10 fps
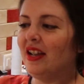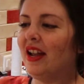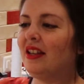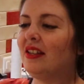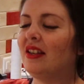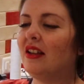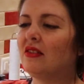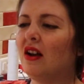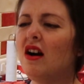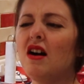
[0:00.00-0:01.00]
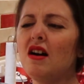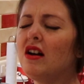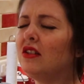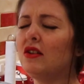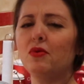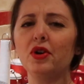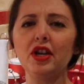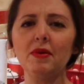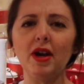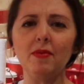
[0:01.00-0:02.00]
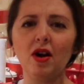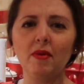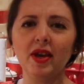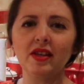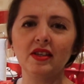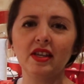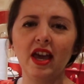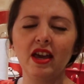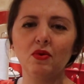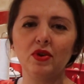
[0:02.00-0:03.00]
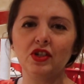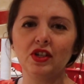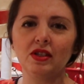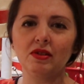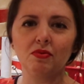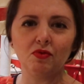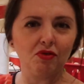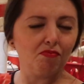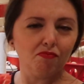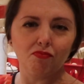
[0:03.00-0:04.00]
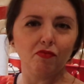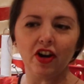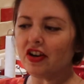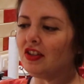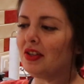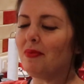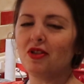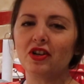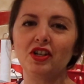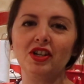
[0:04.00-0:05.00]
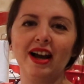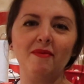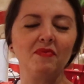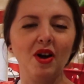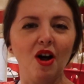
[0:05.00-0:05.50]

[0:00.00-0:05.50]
and he says, don't worry, my mom makes a cake which is very similar to that.